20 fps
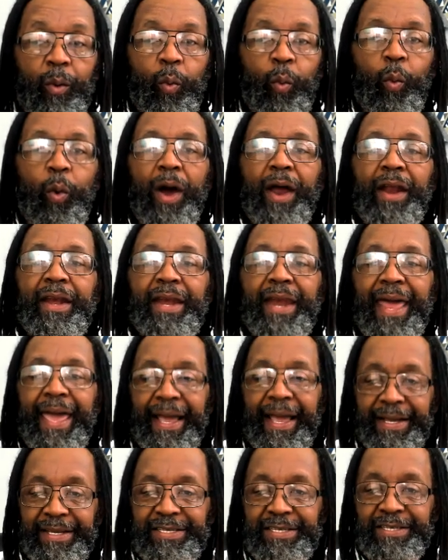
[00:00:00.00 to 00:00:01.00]
What
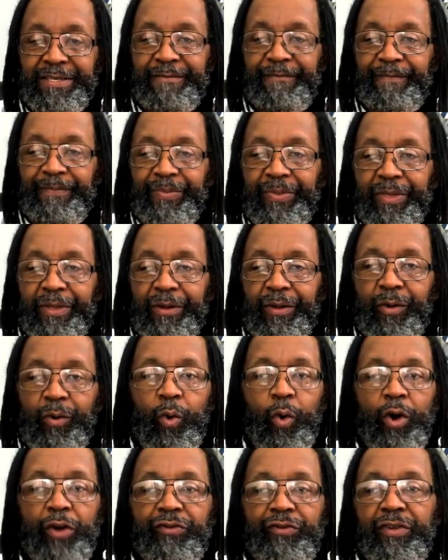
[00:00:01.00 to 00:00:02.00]
next?
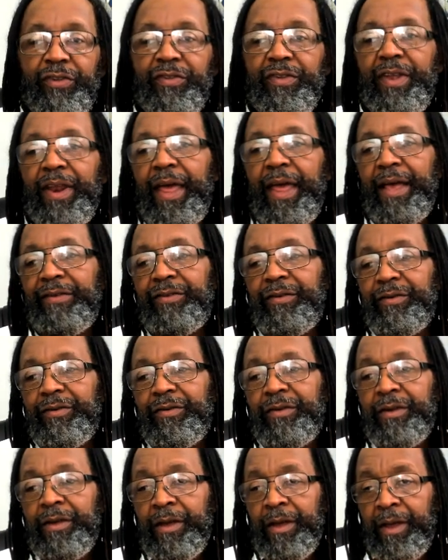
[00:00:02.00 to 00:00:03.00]
Questions and answers.